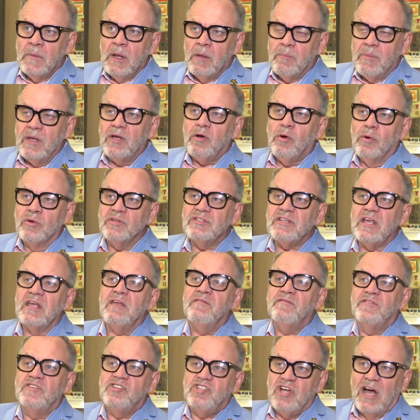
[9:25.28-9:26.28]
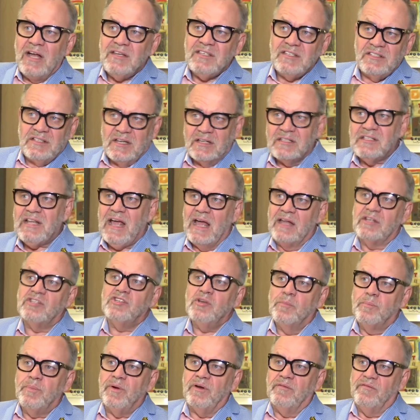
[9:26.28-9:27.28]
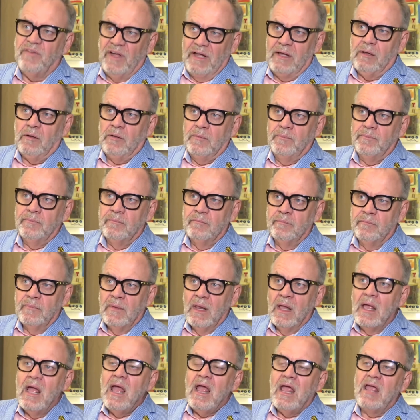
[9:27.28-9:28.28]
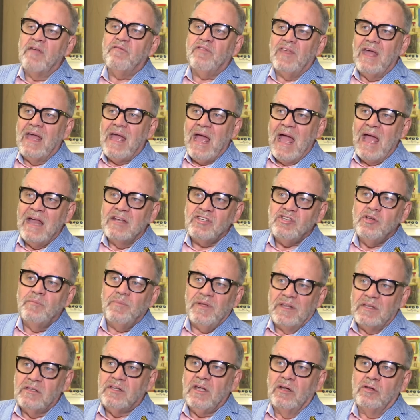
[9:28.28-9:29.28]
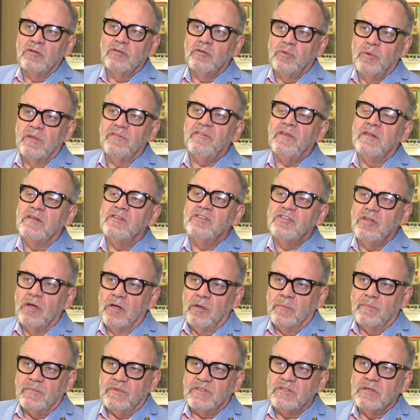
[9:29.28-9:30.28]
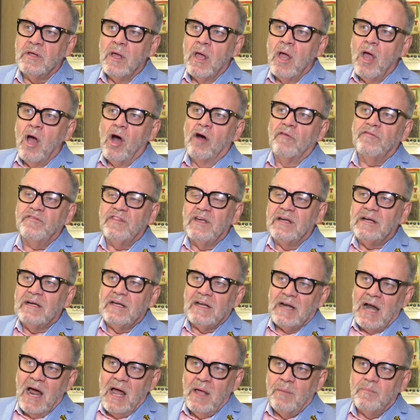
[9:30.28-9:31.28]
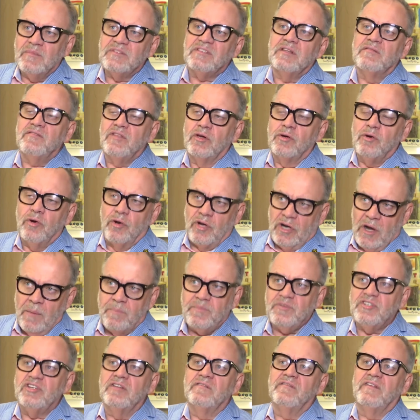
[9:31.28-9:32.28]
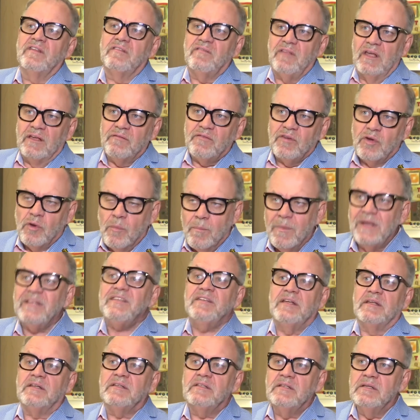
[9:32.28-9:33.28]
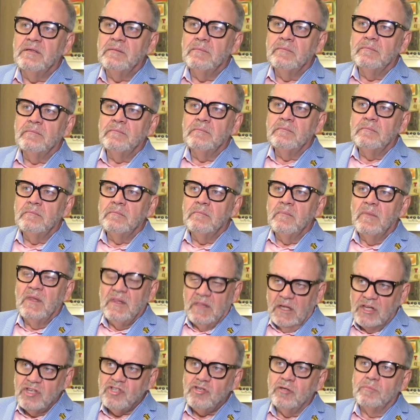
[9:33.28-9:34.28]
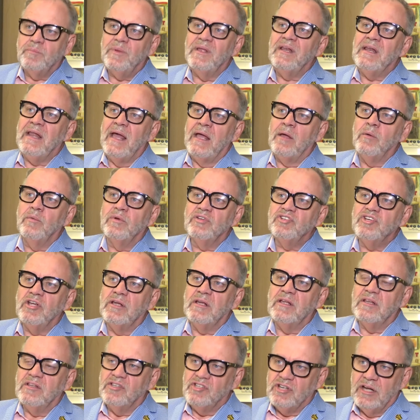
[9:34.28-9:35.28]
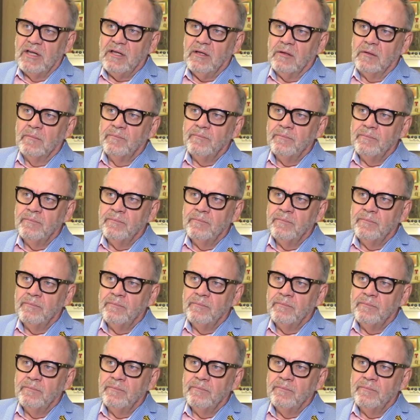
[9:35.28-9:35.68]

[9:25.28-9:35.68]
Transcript: Because if justice had to prevail, if they had to be dealt with in terms of the crimes and the corruption that they've committed, they should be languishing in jail.